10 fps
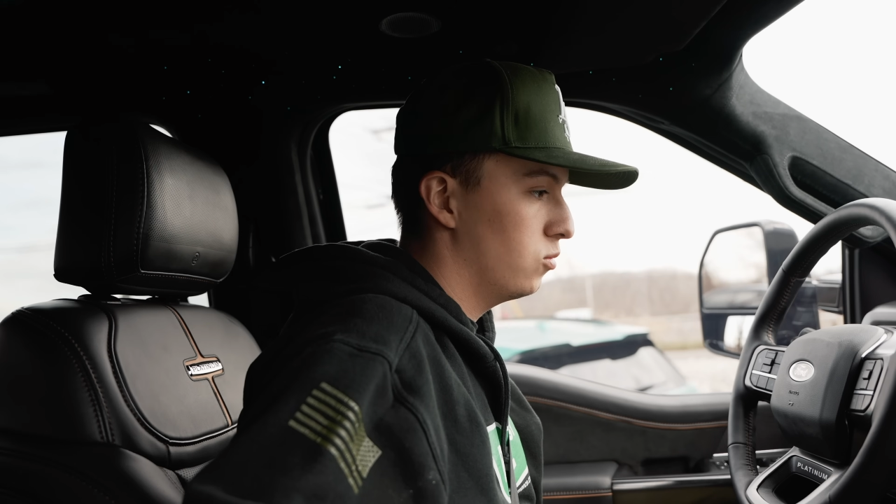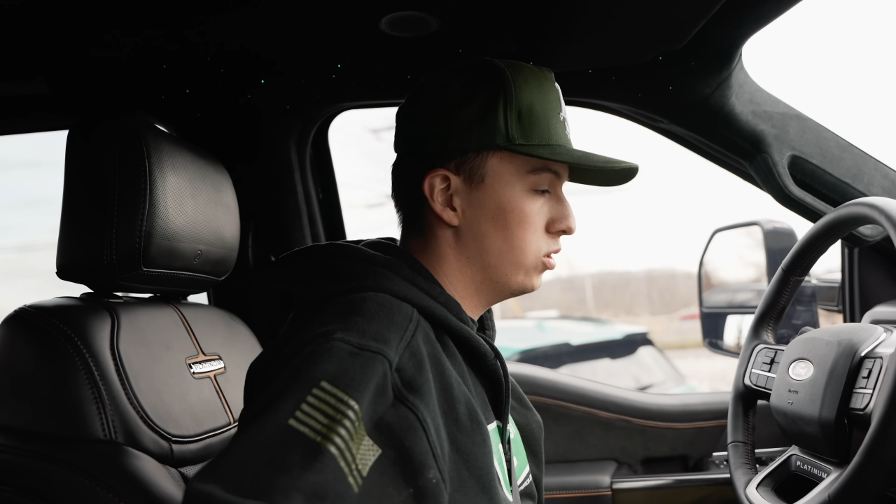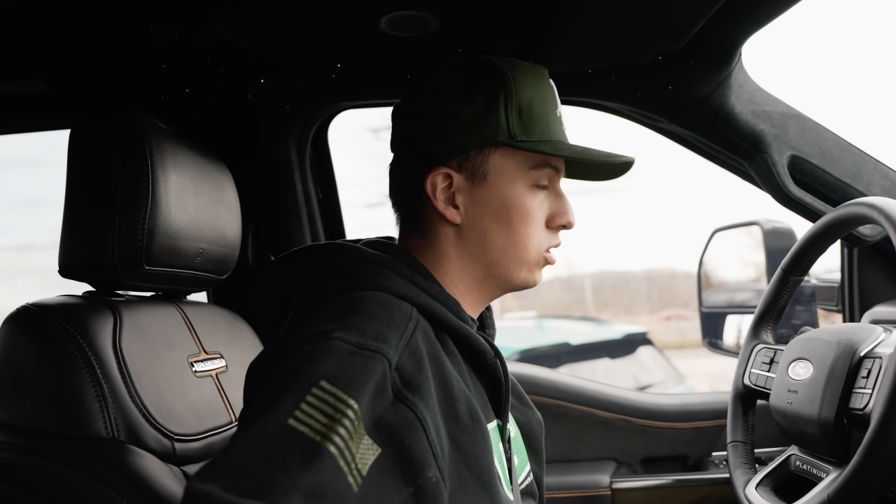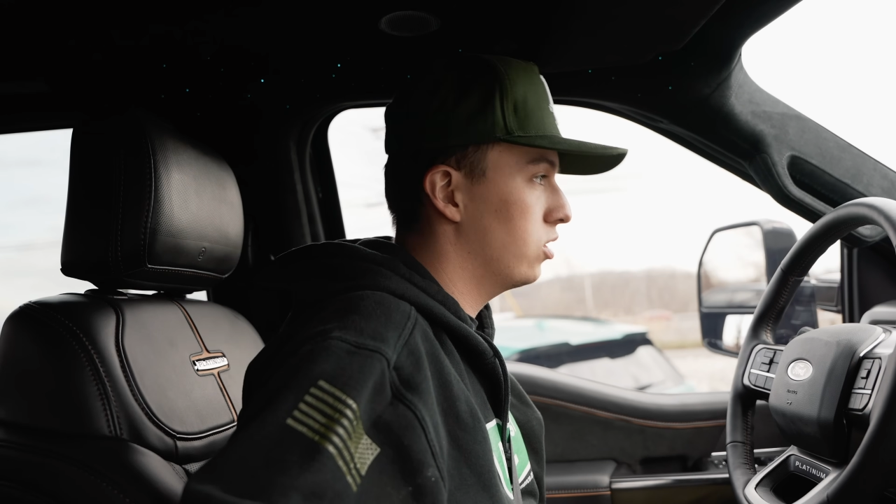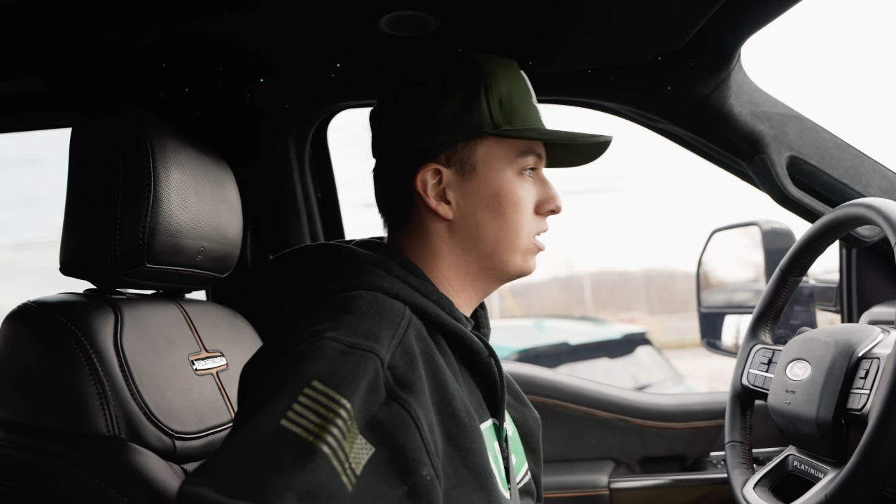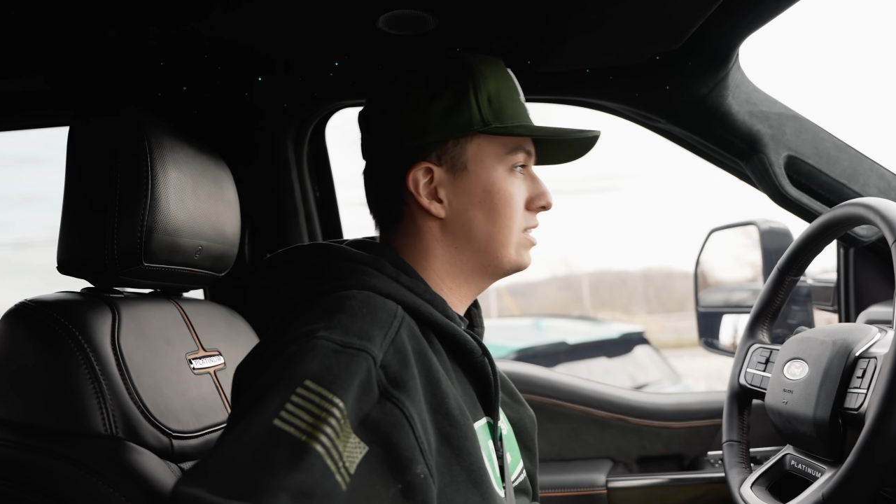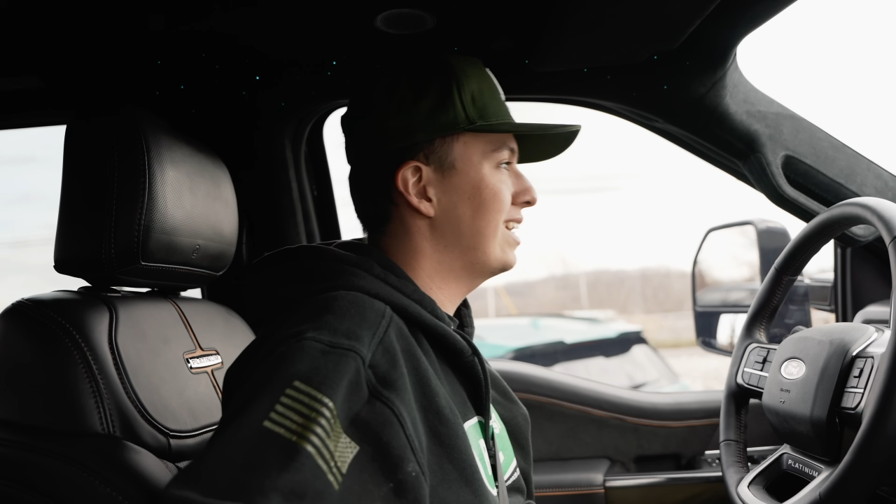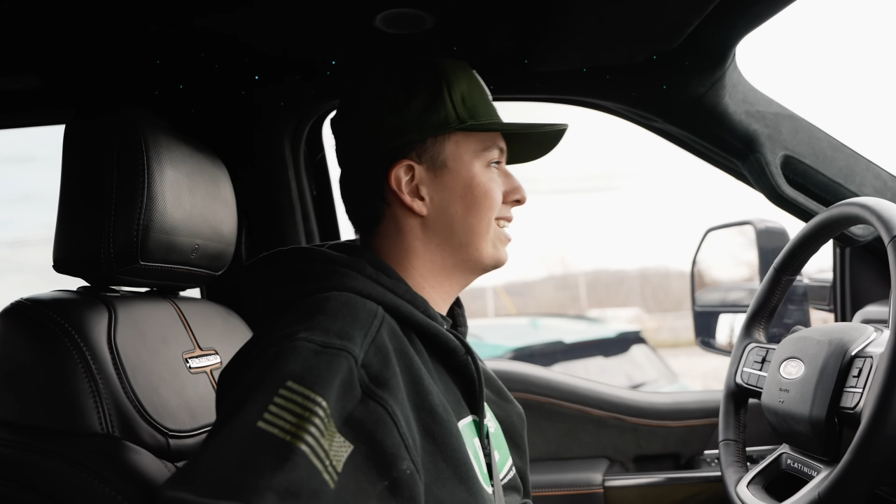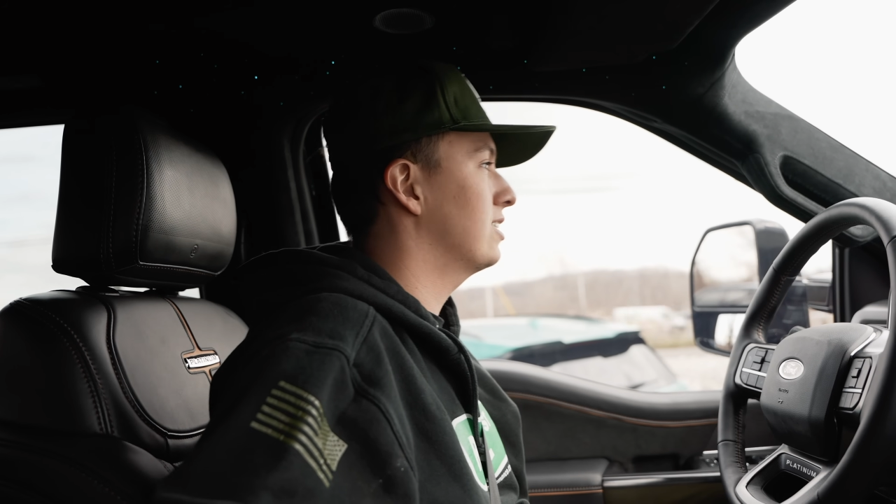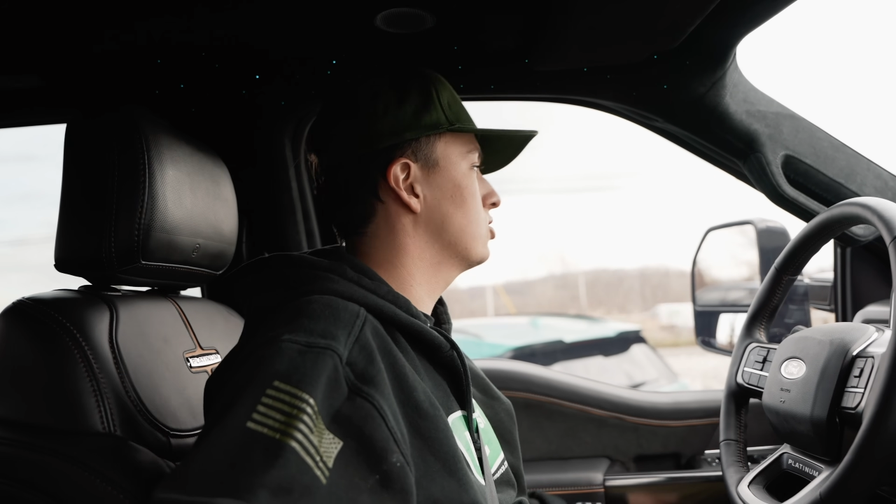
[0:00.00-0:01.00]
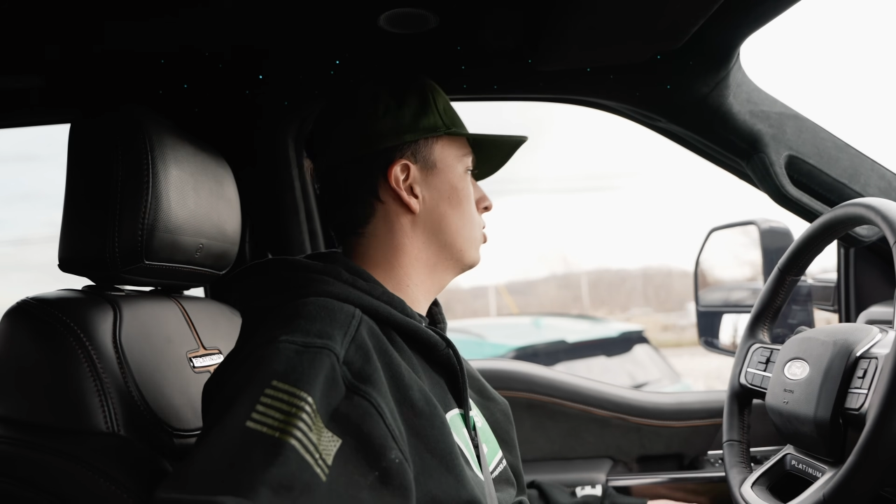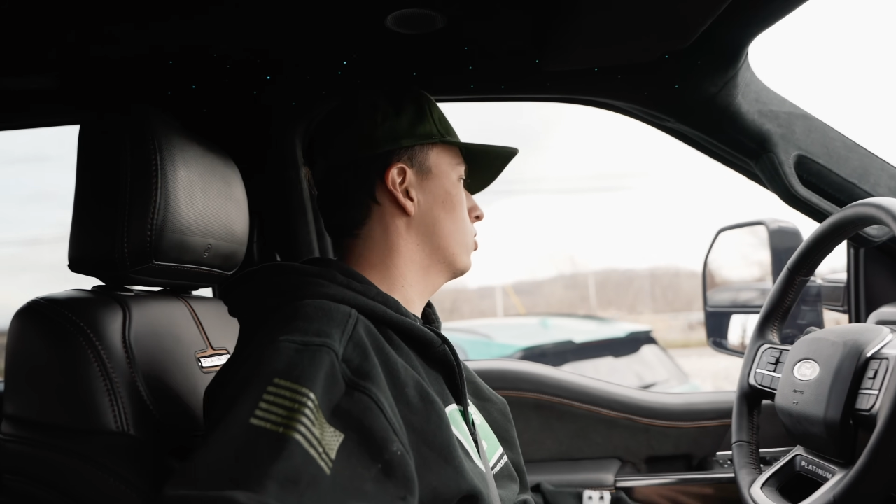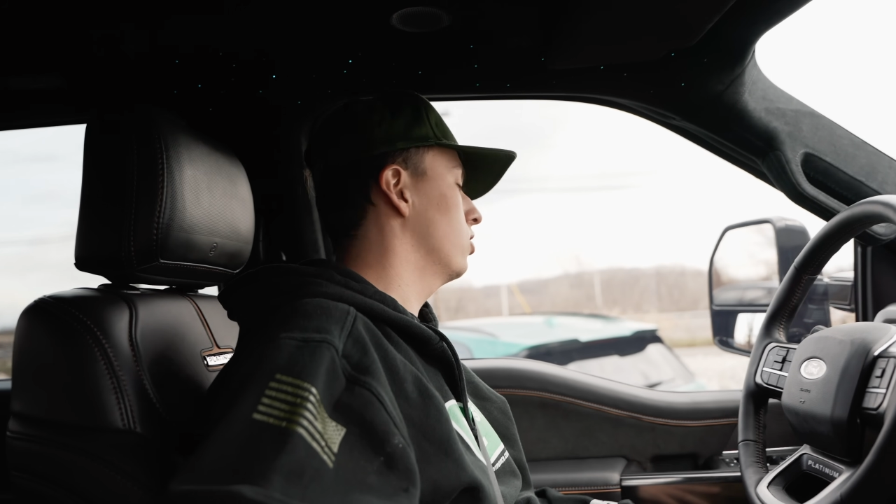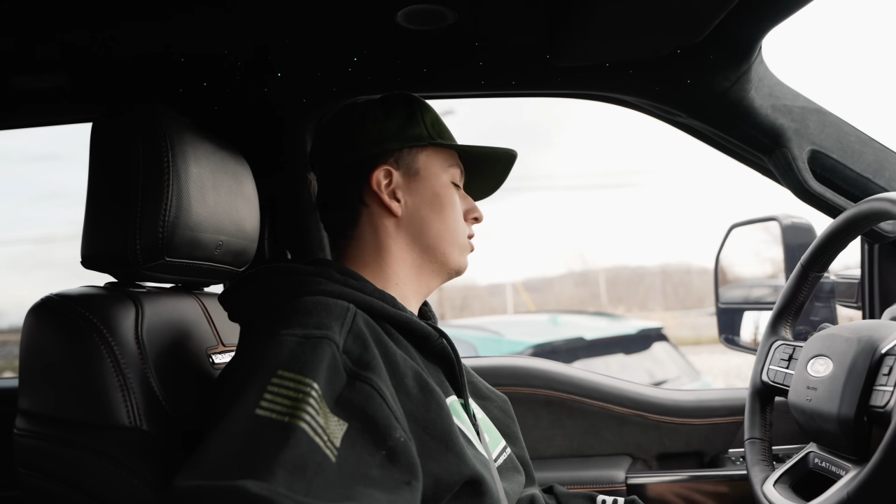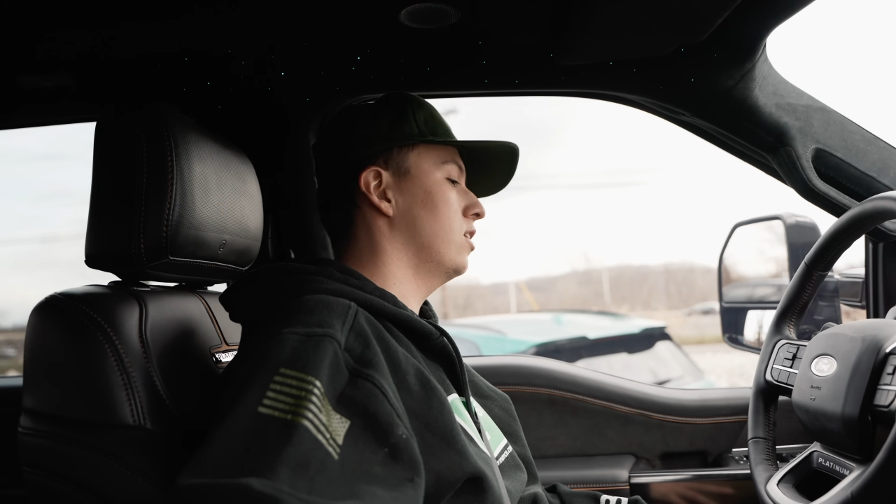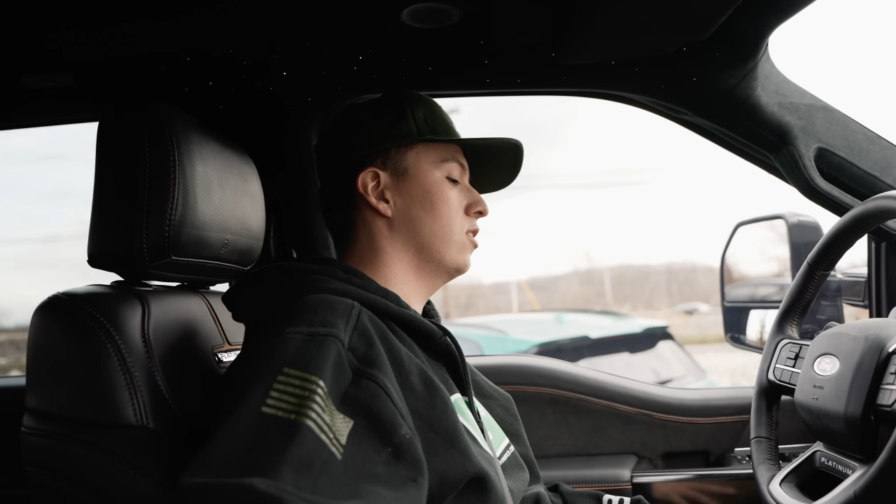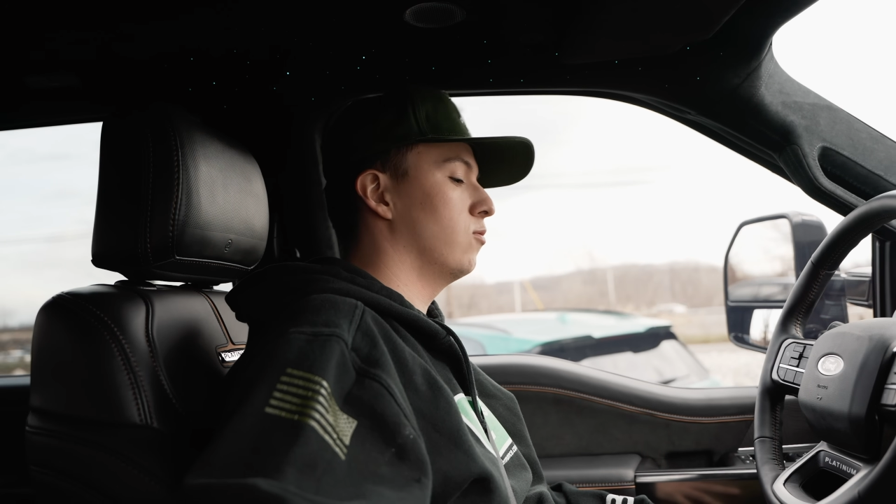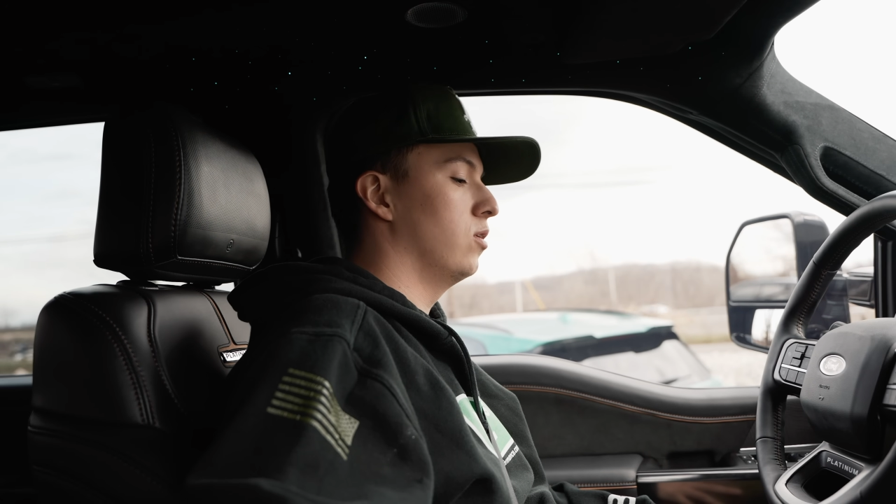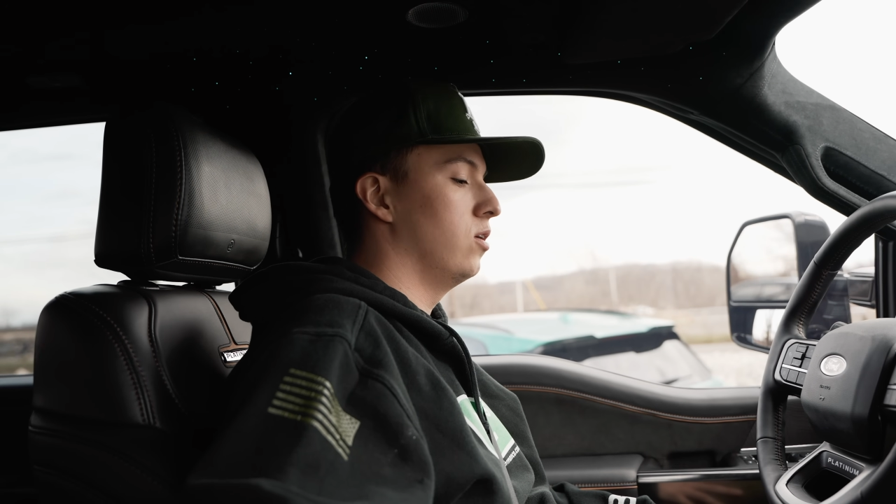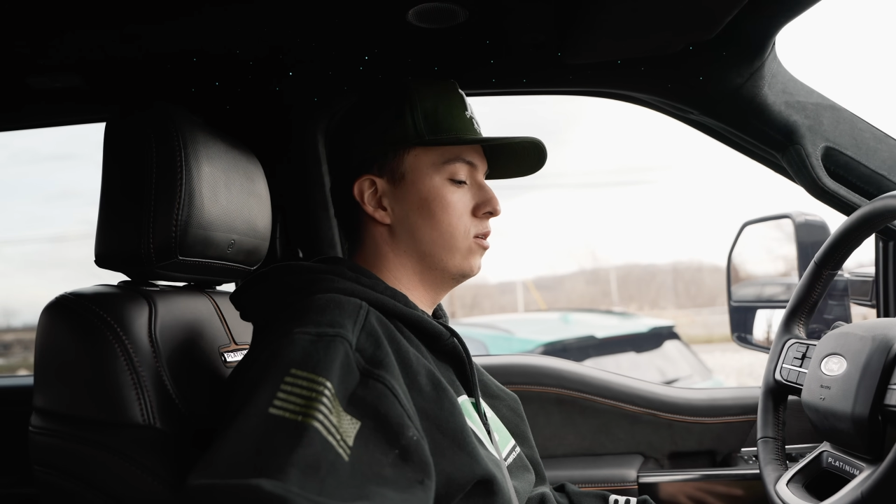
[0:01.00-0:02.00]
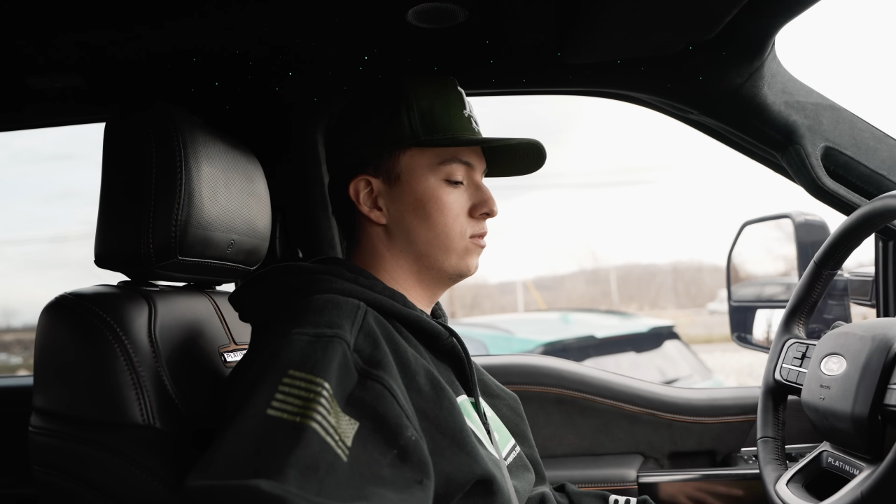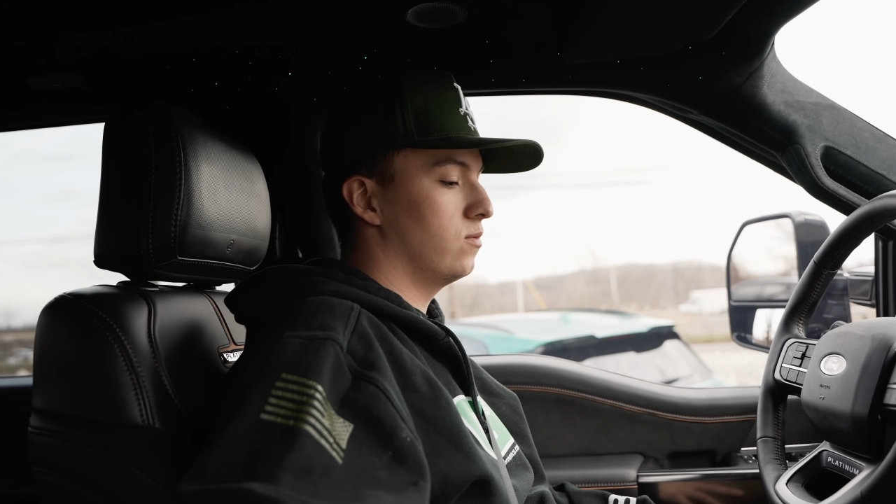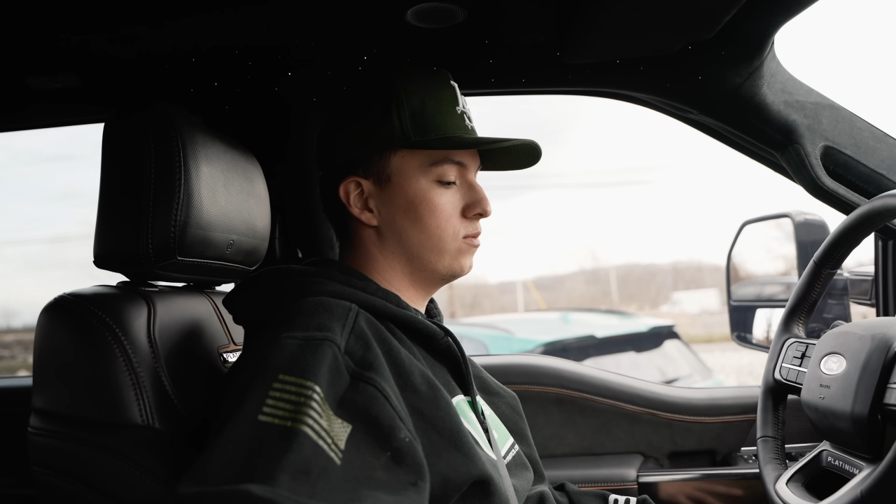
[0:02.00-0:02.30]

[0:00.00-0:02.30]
We are gonna take this old girl down the road.